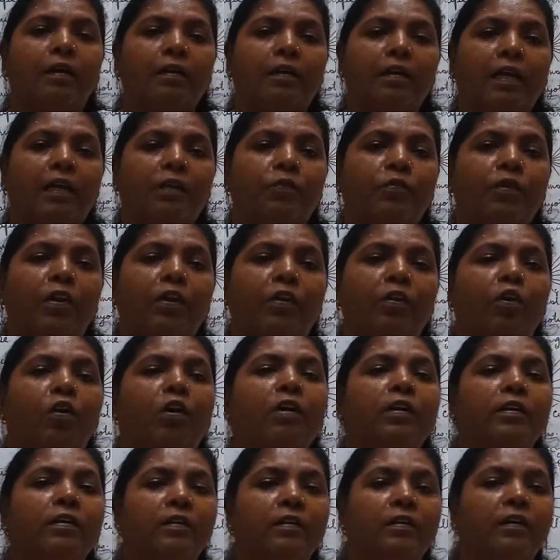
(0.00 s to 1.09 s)
it will
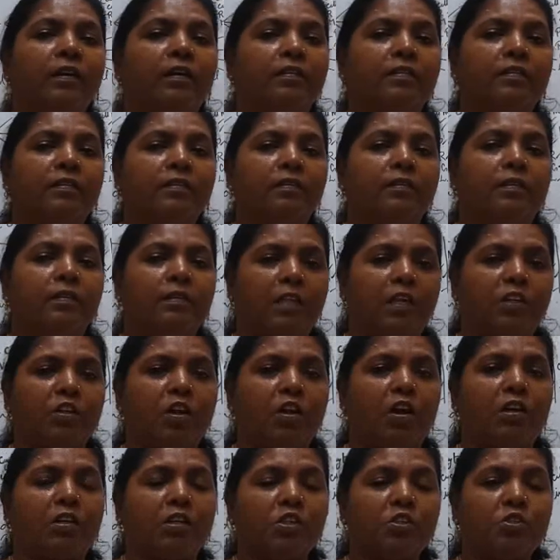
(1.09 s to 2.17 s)
not, the
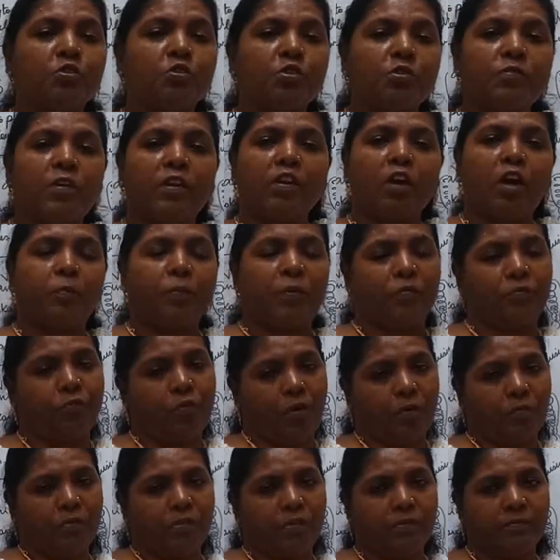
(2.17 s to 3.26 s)
tissues will not be
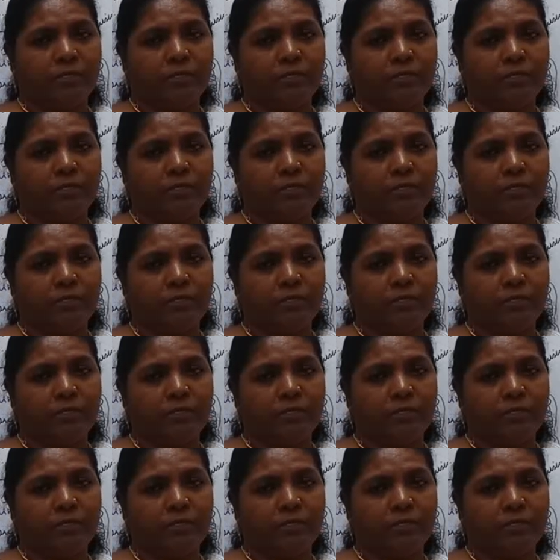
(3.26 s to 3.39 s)
formed.